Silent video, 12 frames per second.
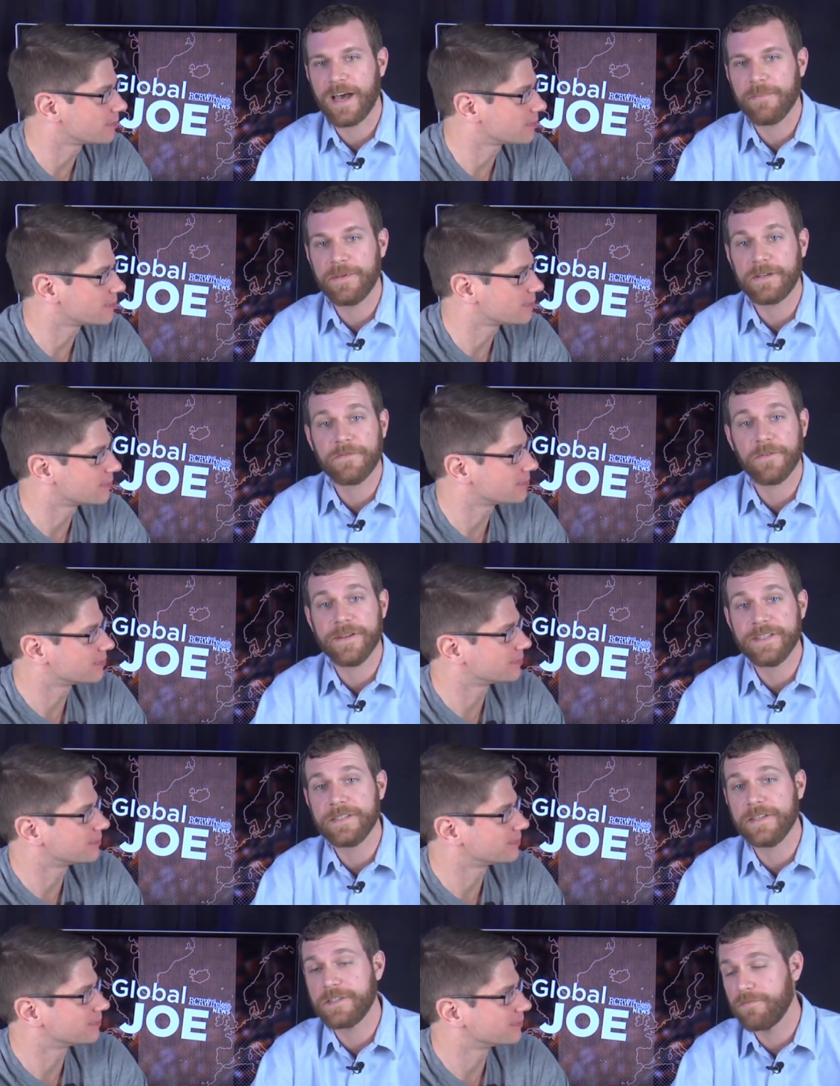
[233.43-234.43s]
Speaker 1: topic. For
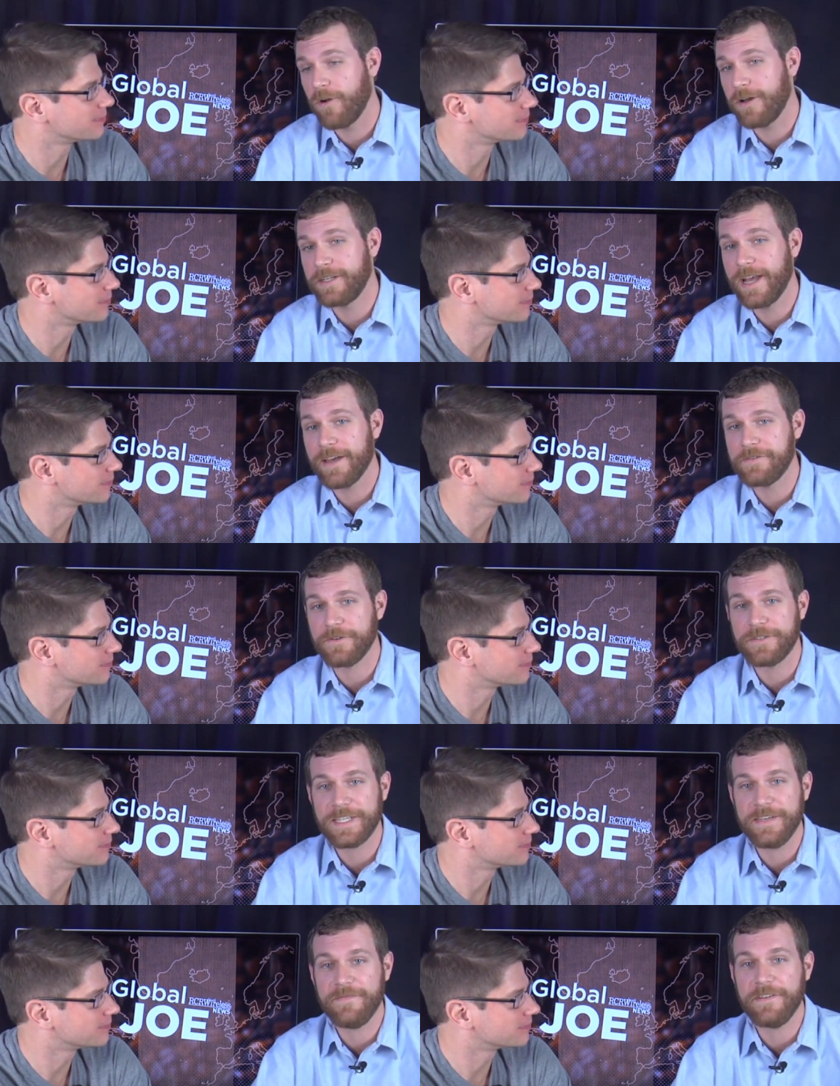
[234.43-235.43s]
instance, broadcaster
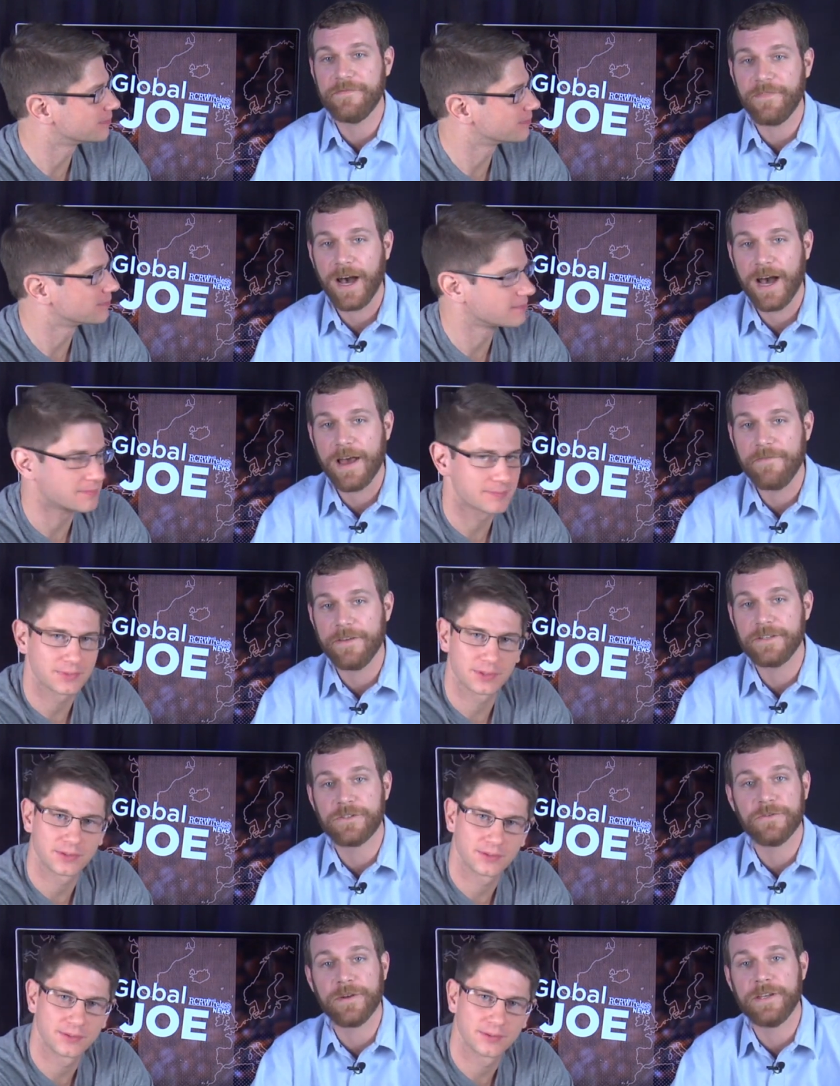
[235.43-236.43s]
TV5
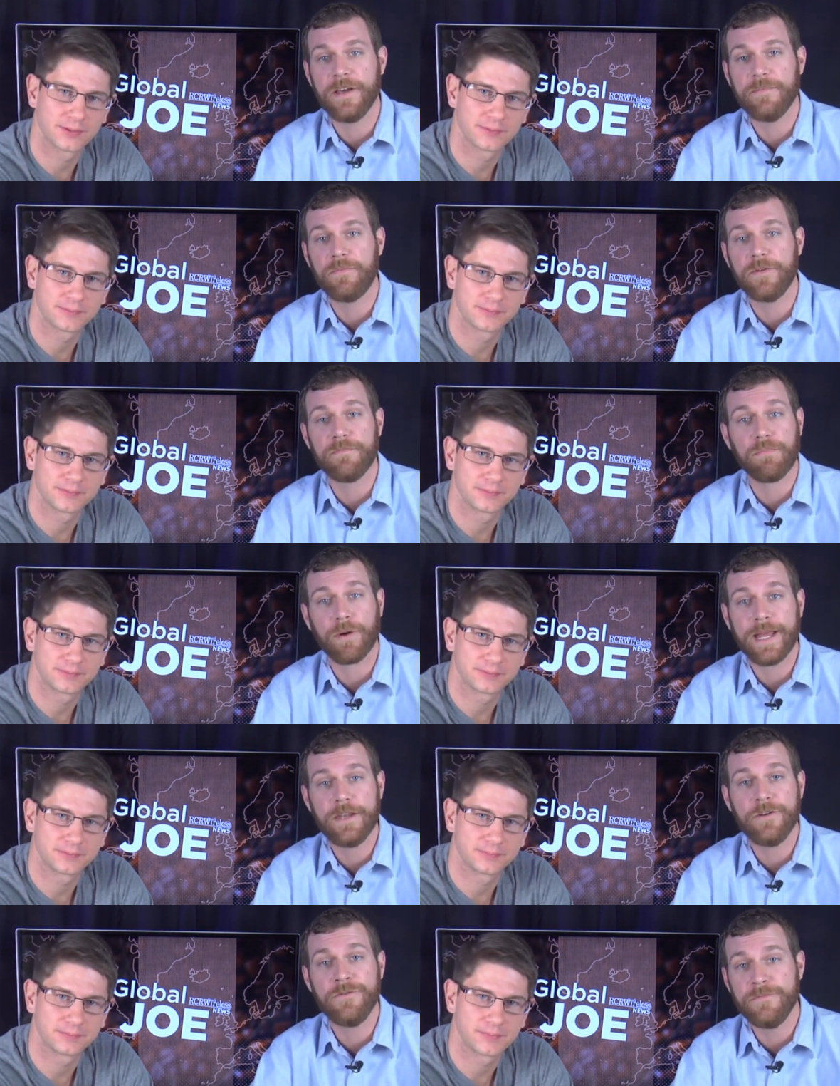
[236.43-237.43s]
has joined up with
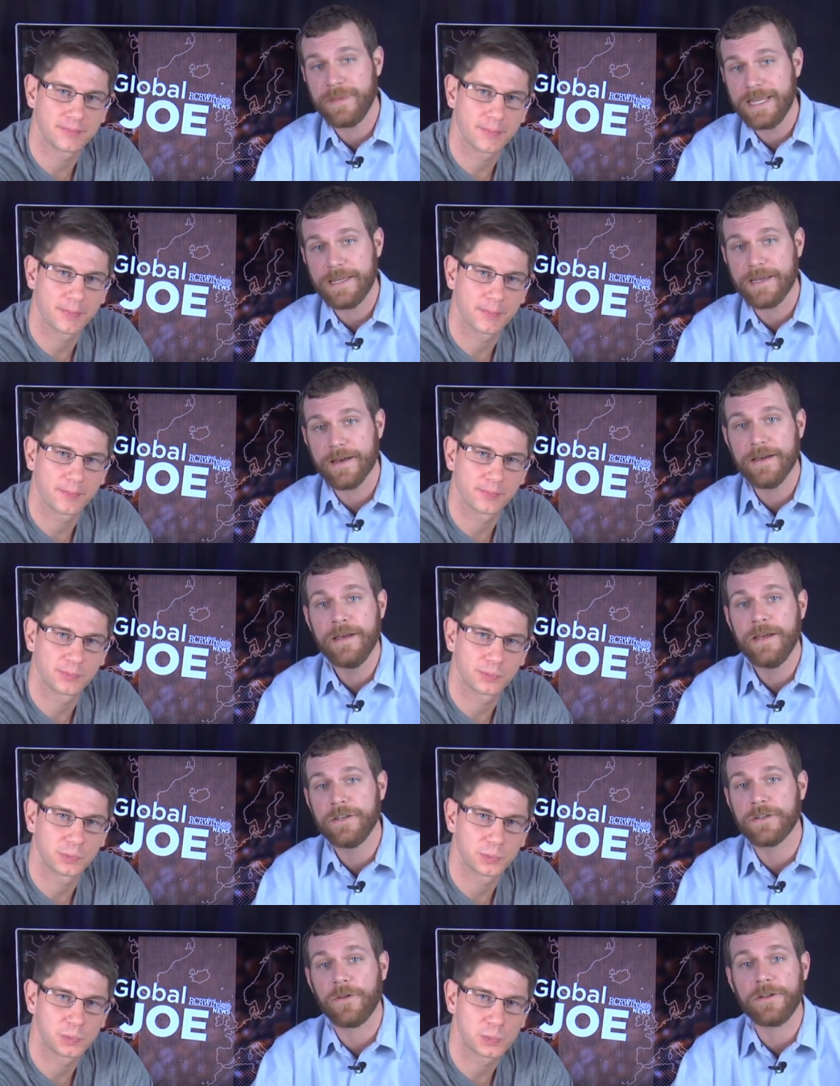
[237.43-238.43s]
Brand New Media
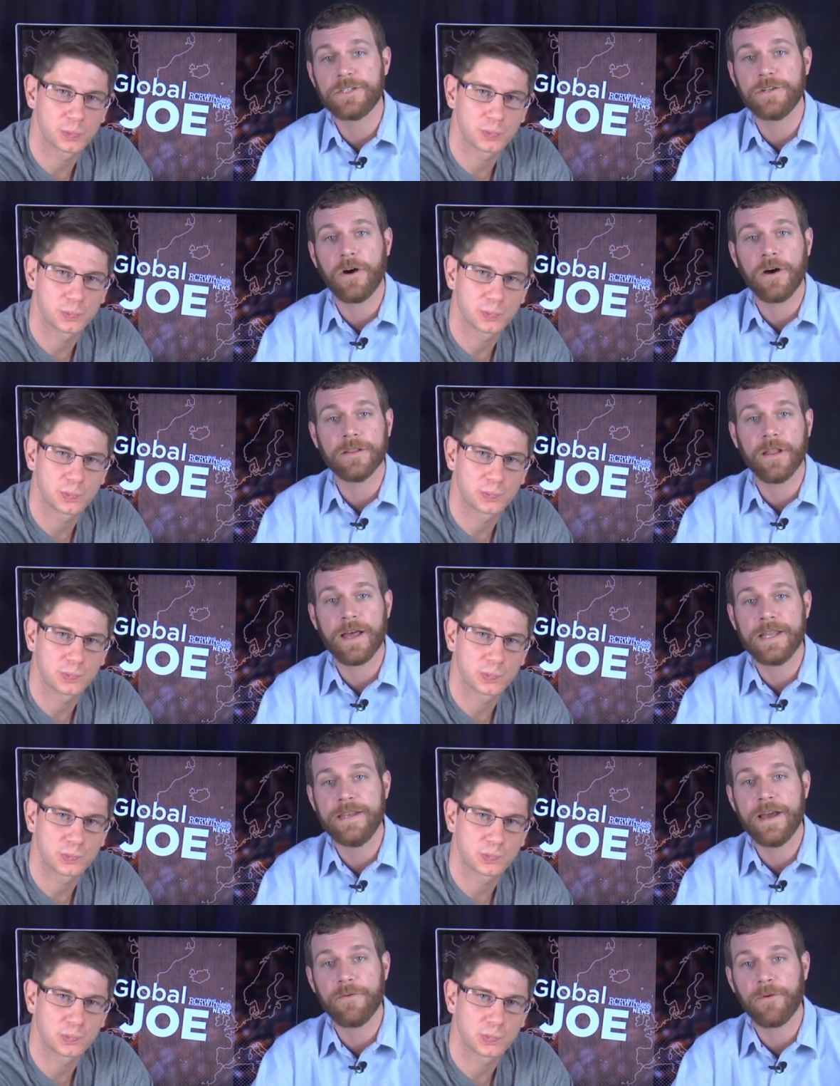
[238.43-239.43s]
to launch an
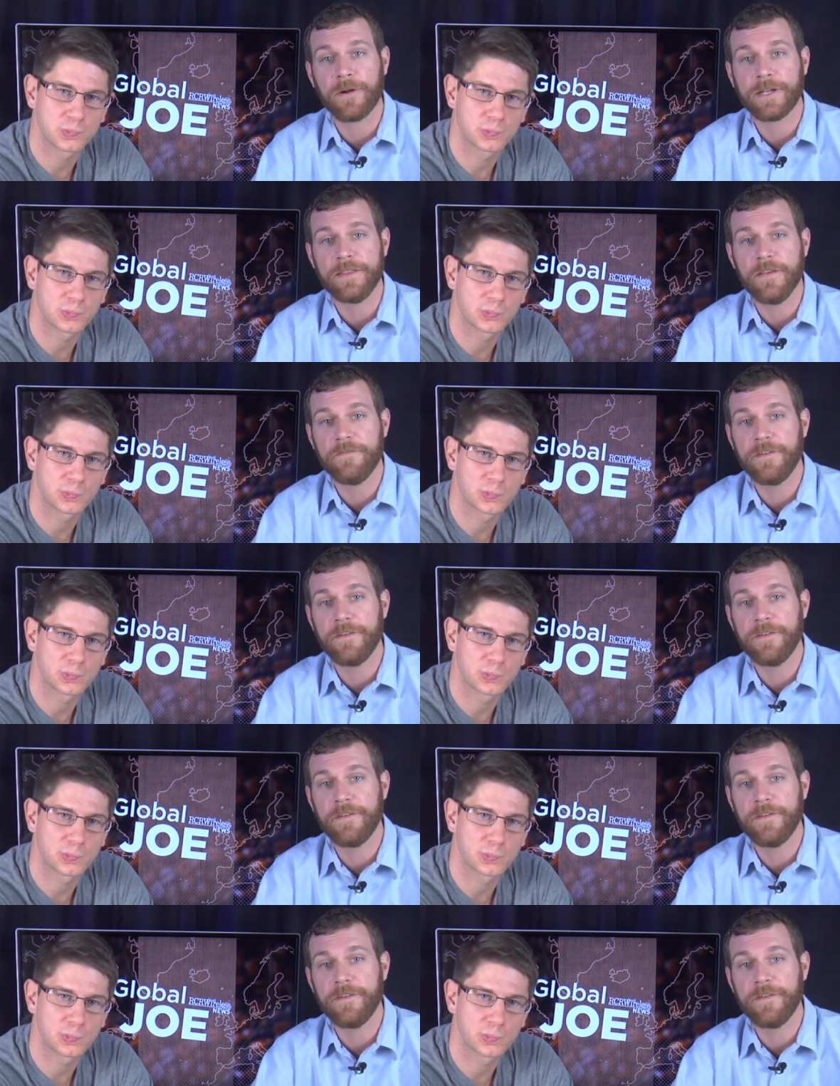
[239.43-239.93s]
online network in the